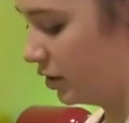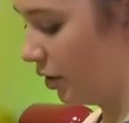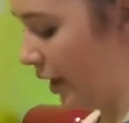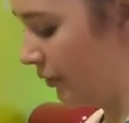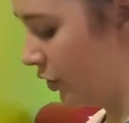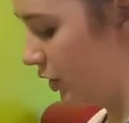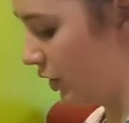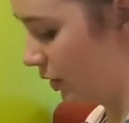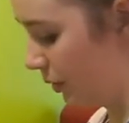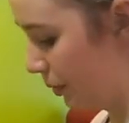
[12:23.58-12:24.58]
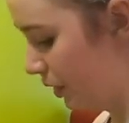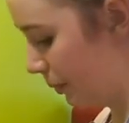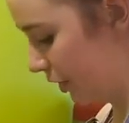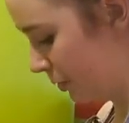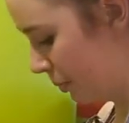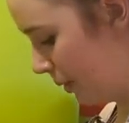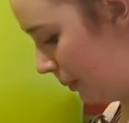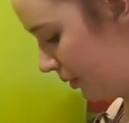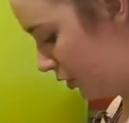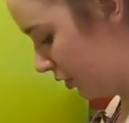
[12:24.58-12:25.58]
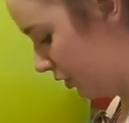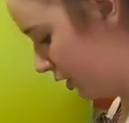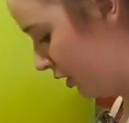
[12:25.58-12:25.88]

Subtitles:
So I'm just gonna put the parchment paper circles